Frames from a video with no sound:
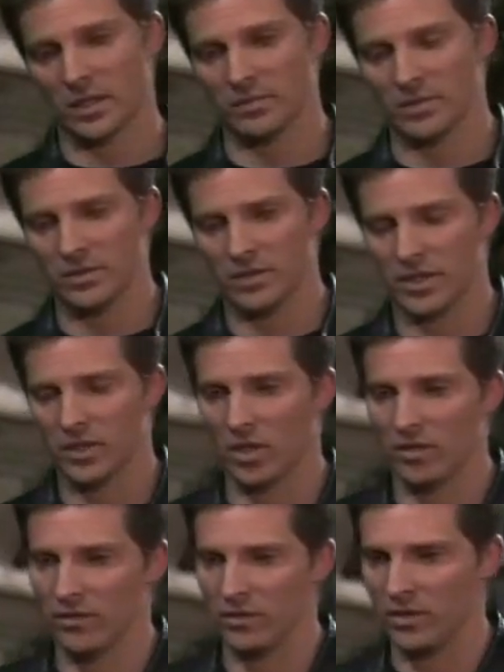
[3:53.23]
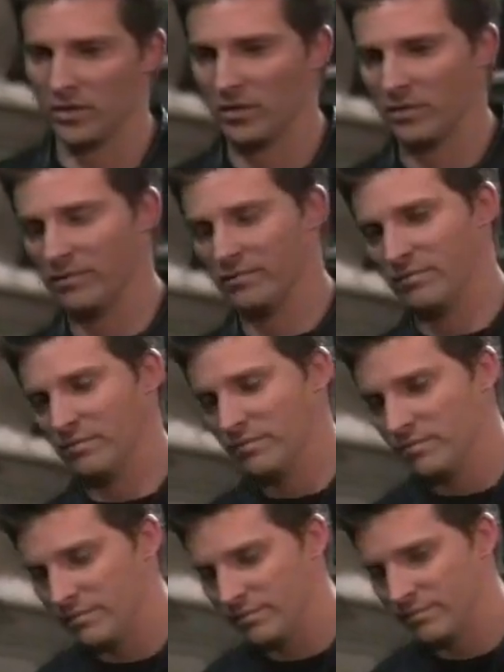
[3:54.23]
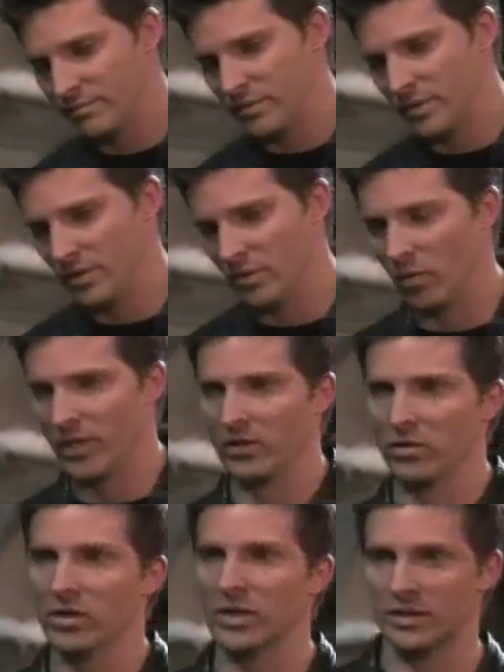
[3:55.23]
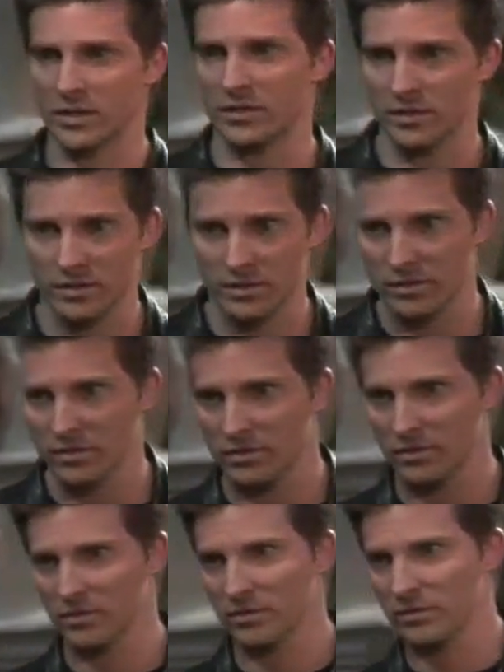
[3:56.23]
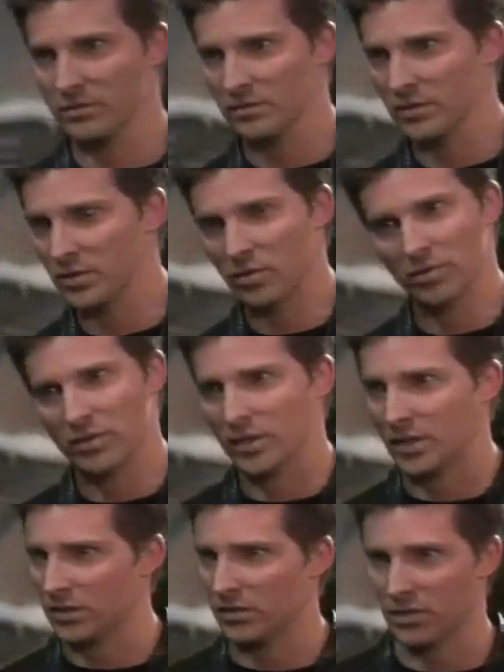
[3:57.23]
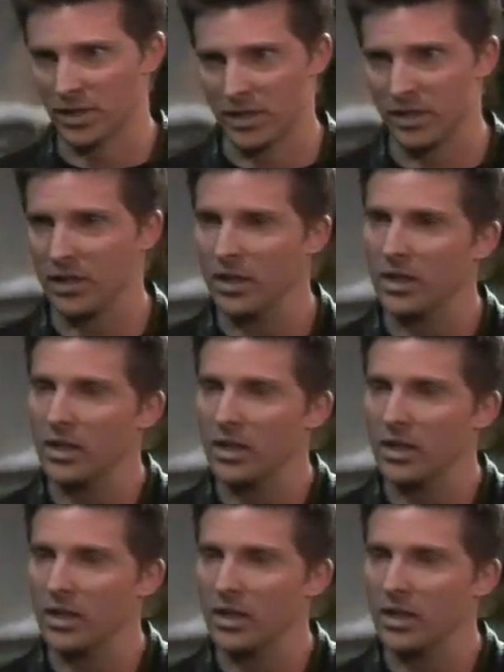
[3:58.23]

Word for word: I'm just trying to offer another, you know, way to look at this, this whole thing, okay?